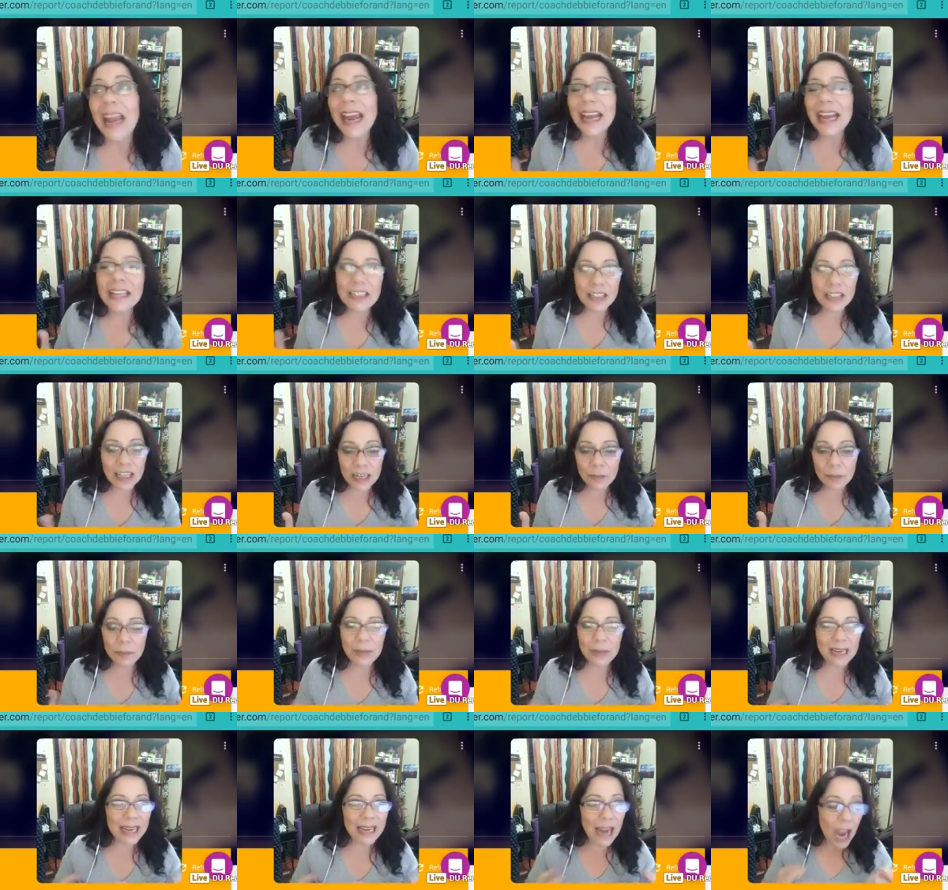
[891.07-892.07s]
It's going to
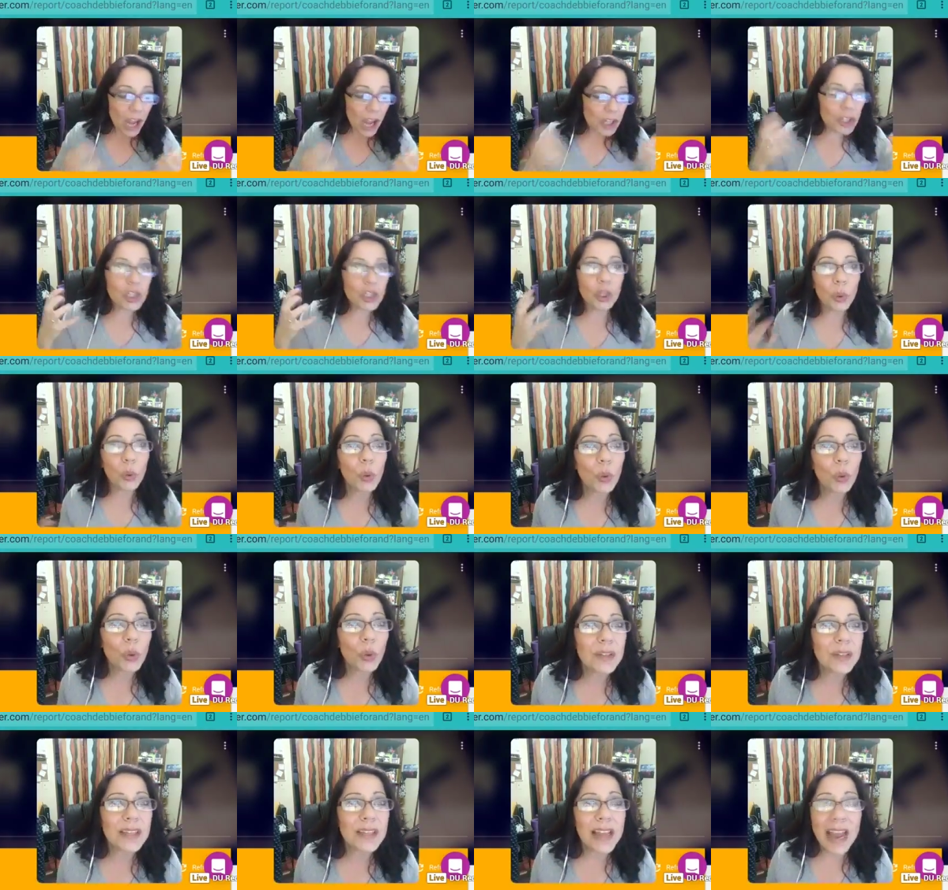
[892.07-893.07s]
be
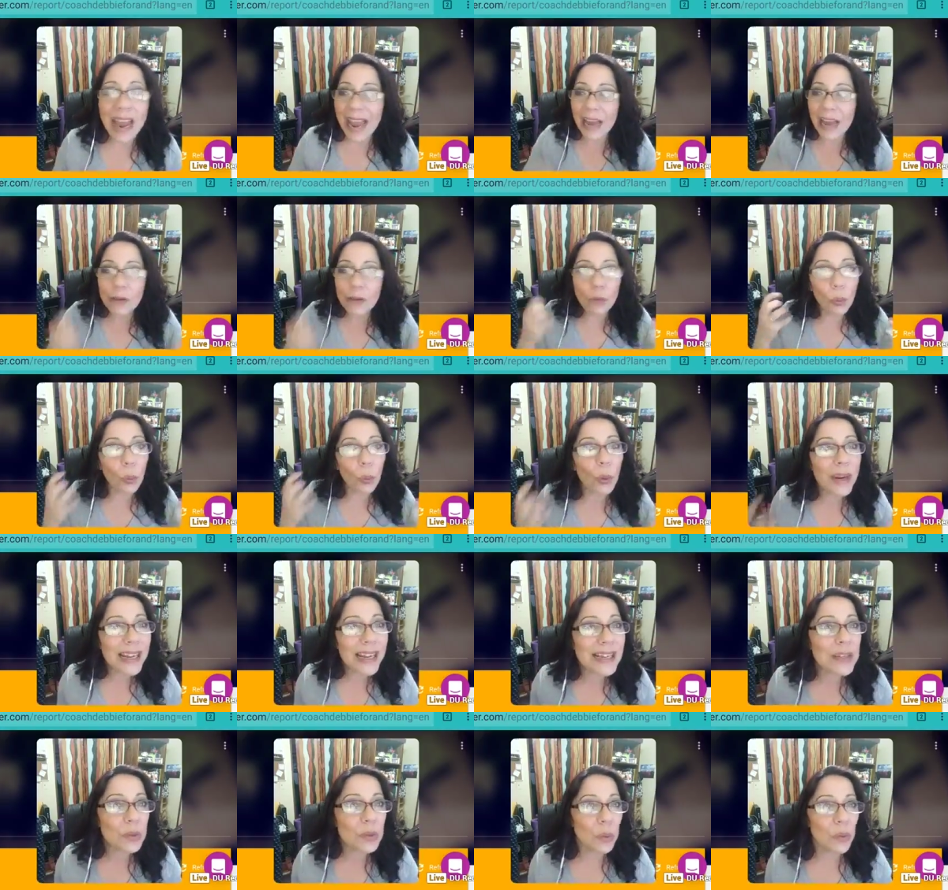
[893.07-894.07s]
tools and
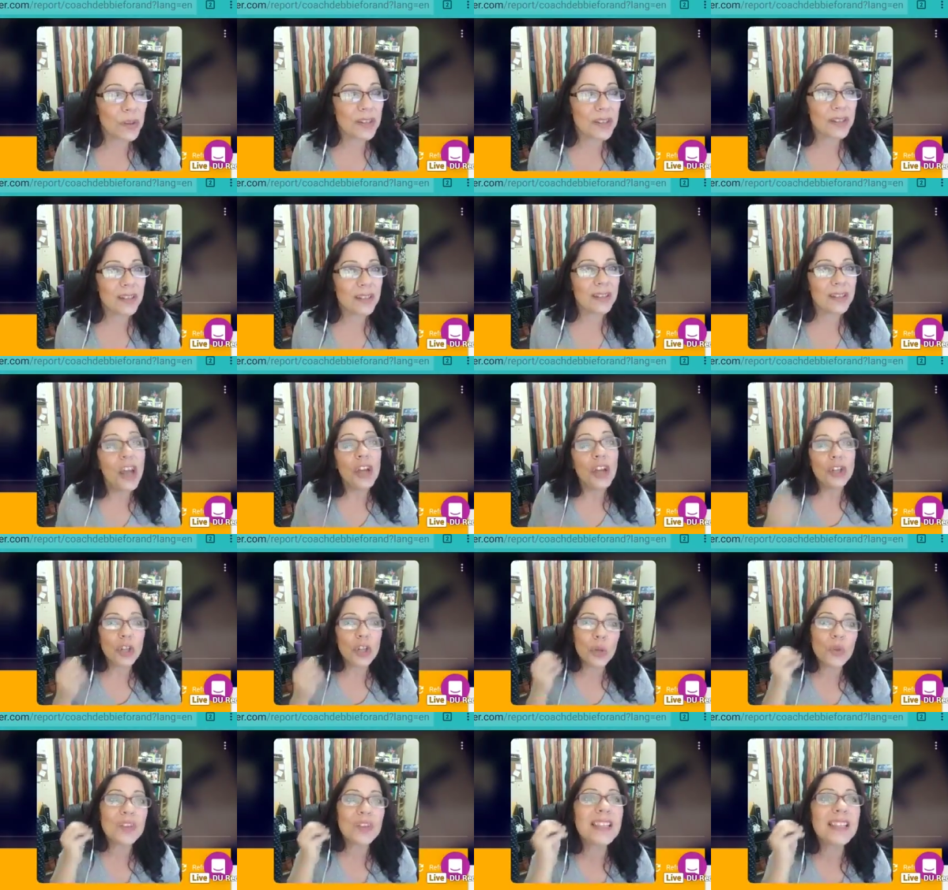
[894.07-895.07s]
resources
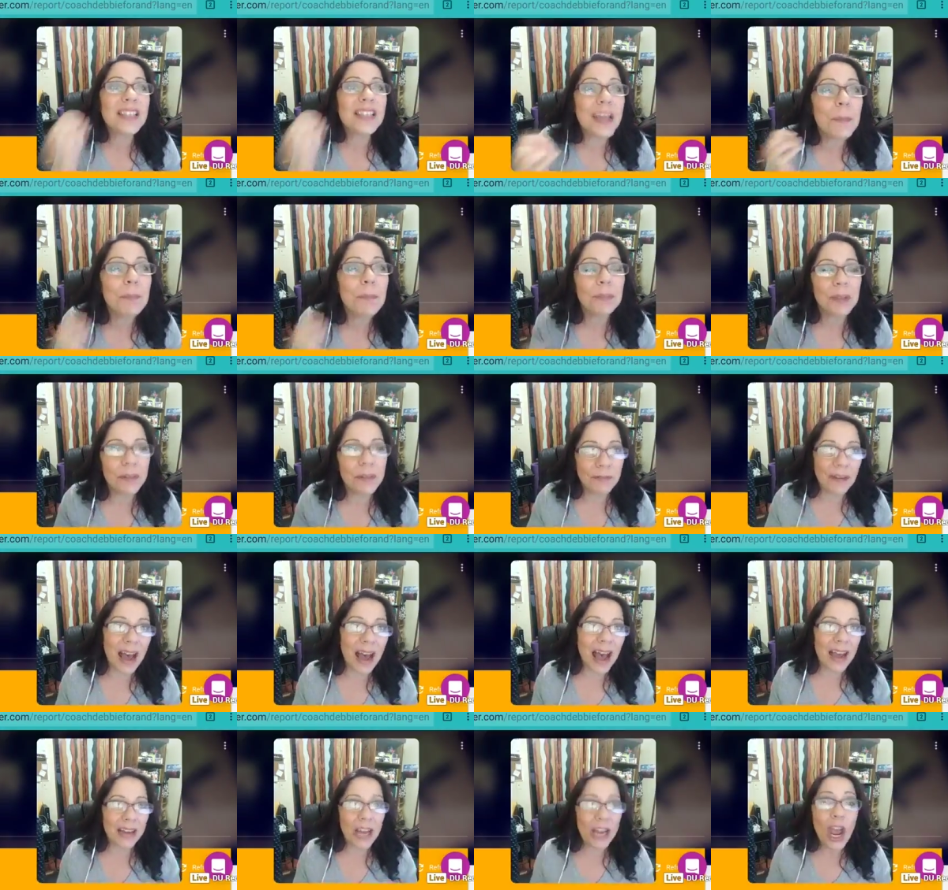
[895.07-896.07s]
to
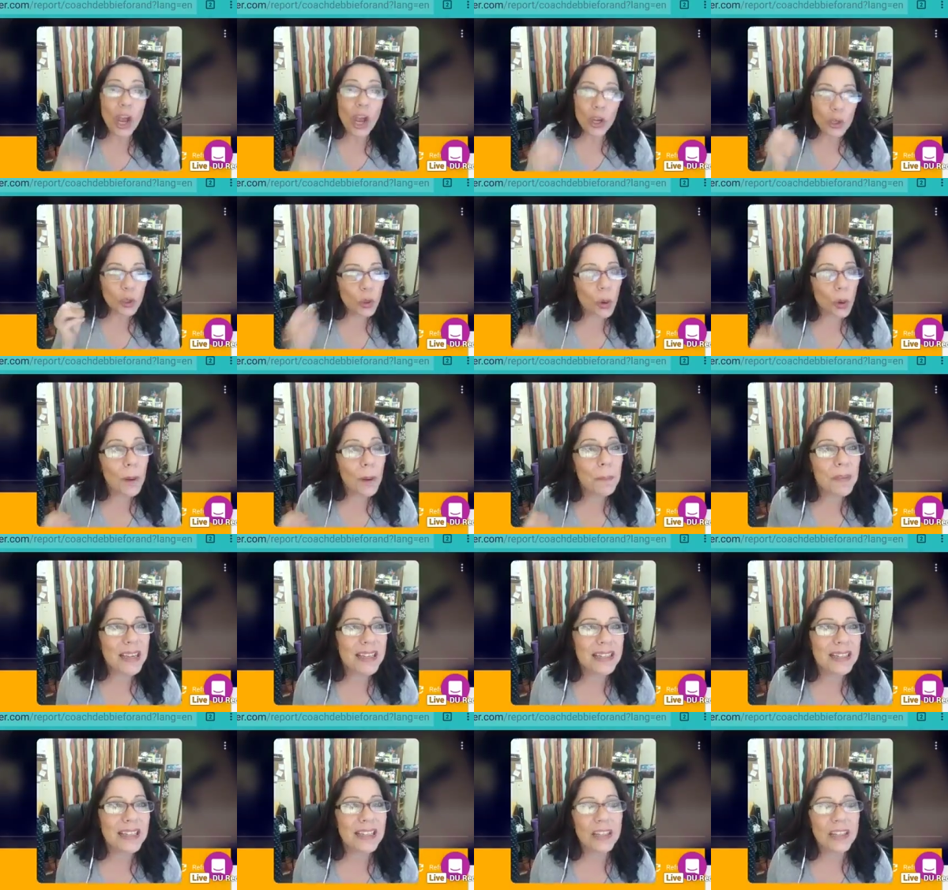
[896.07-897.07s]
simplify your
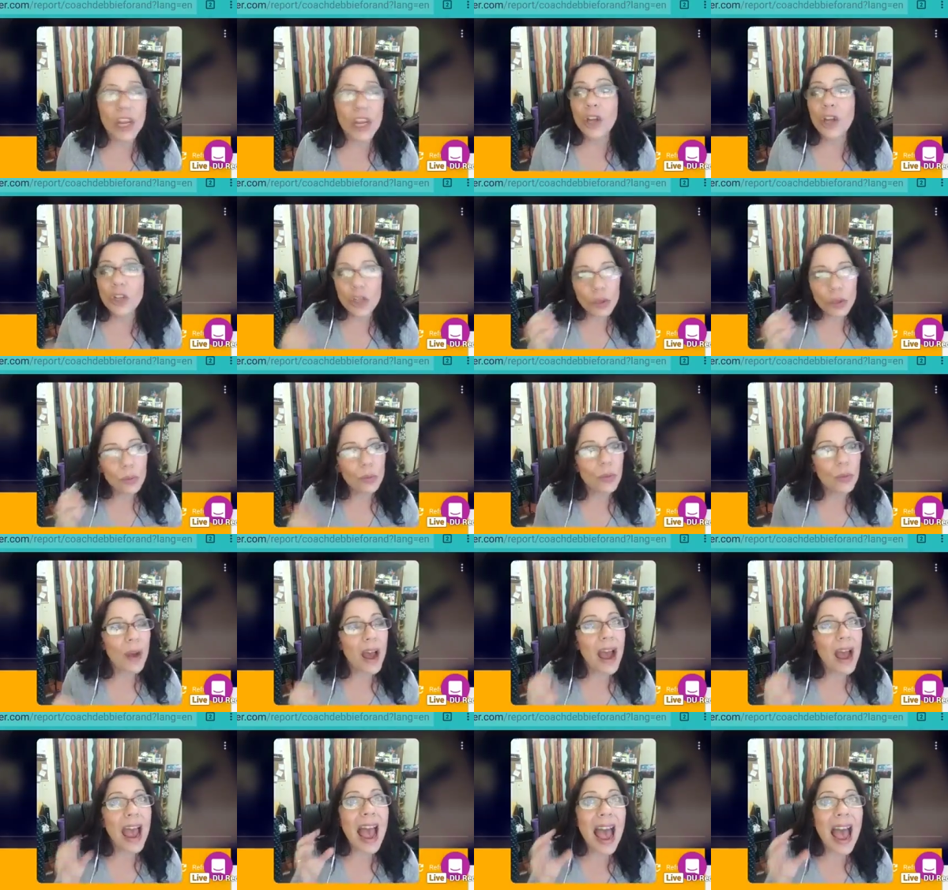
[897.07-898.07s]
business to
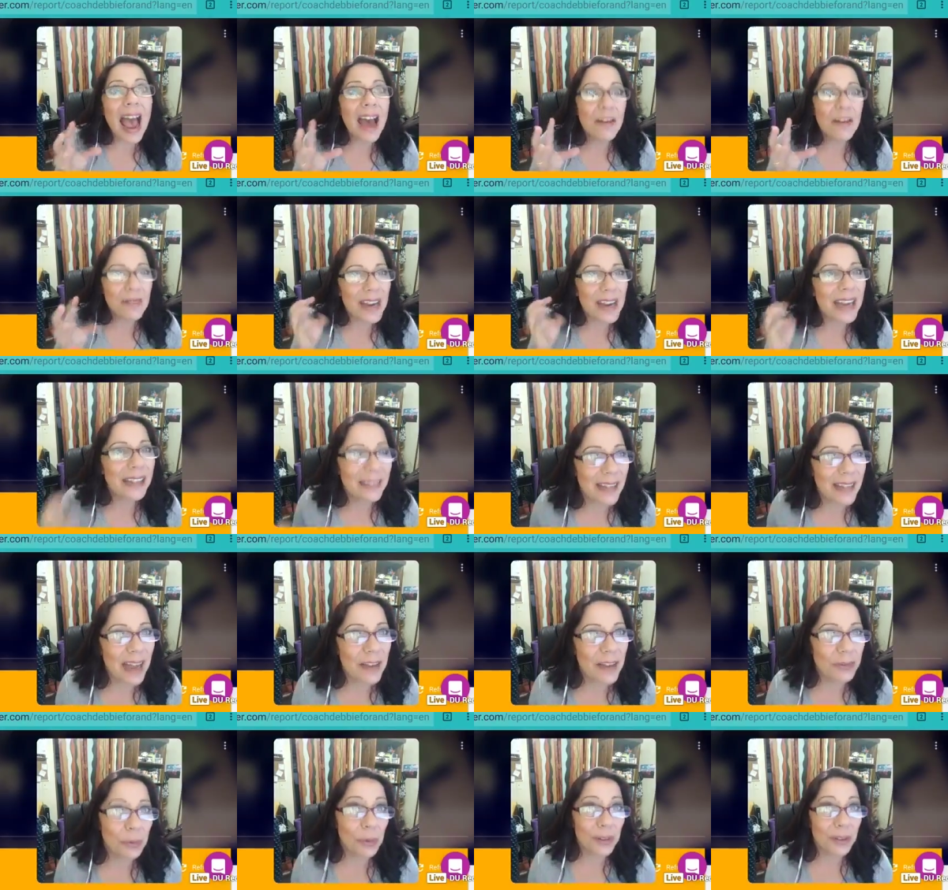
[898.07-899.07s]
have a
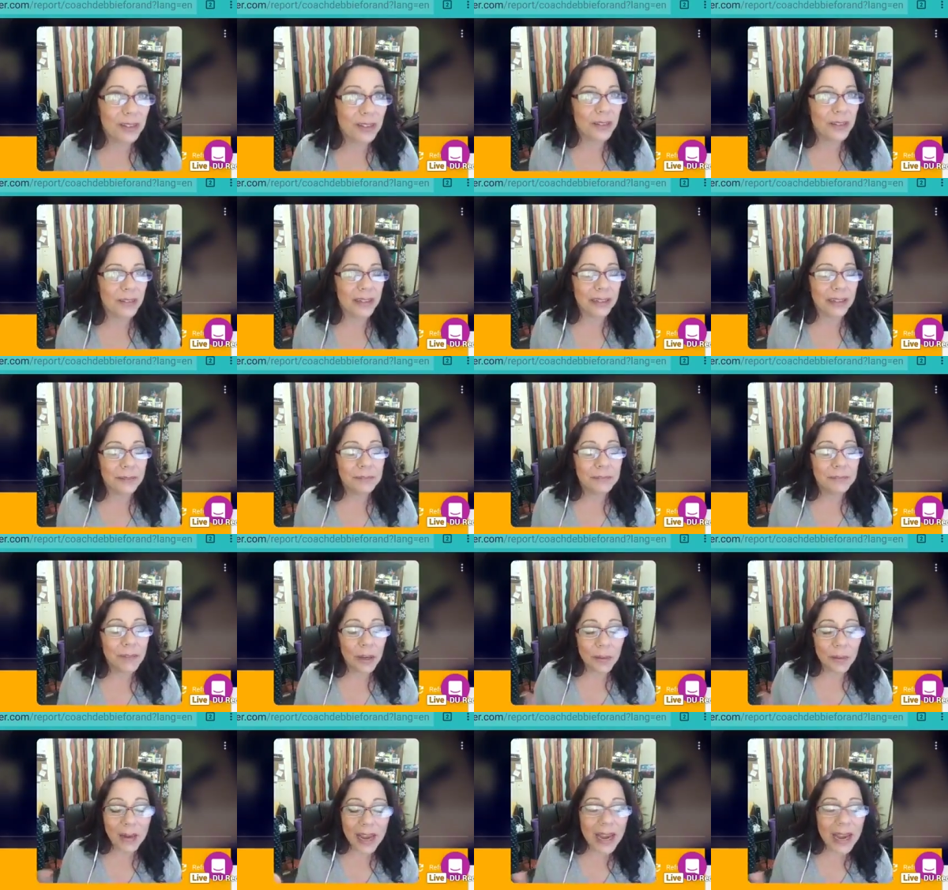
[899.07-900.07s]
life worth living.
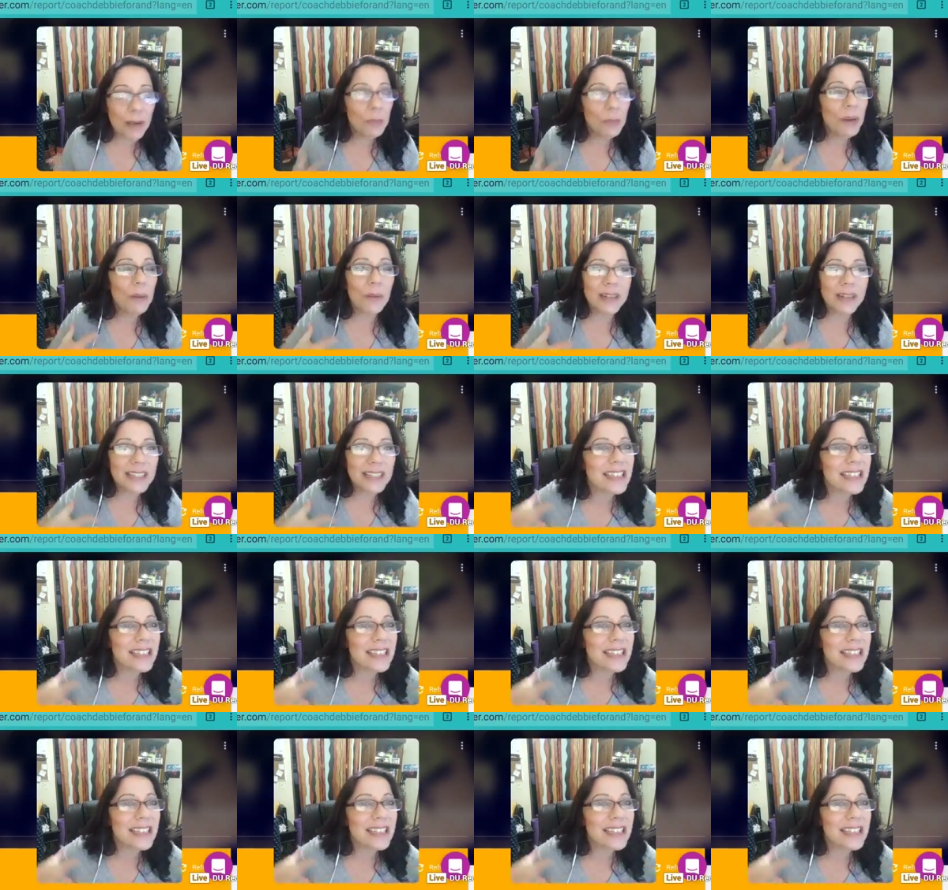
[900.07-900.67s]
Okay, we want to